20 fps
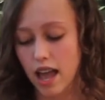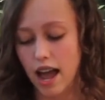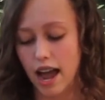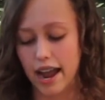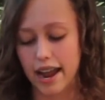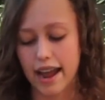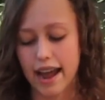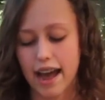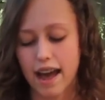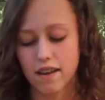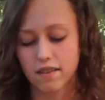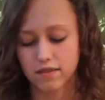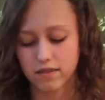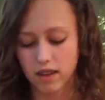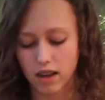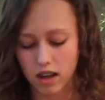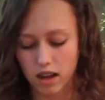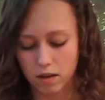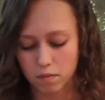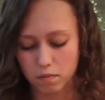I have
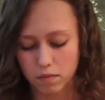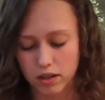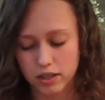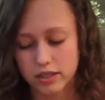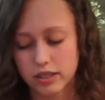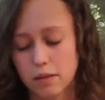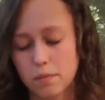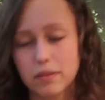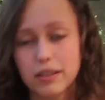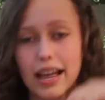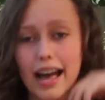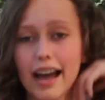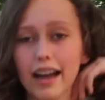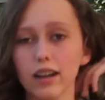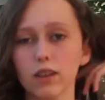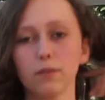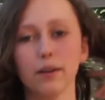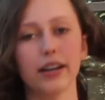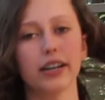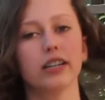um, a
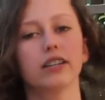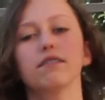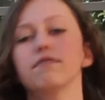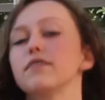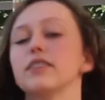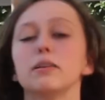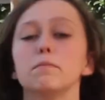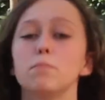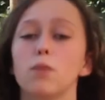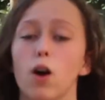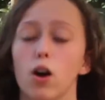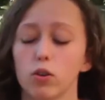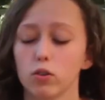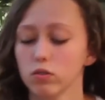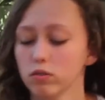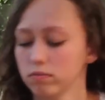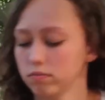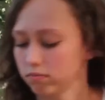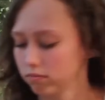Similac ready to feed bottle.